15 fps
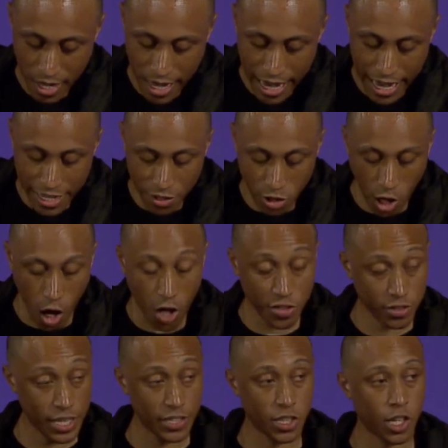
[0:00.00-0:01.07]
He
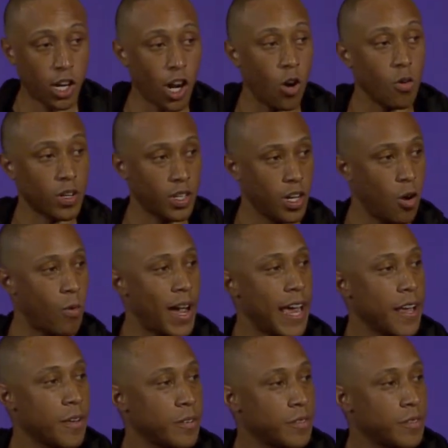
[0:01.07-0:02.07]
tossed his cloak away.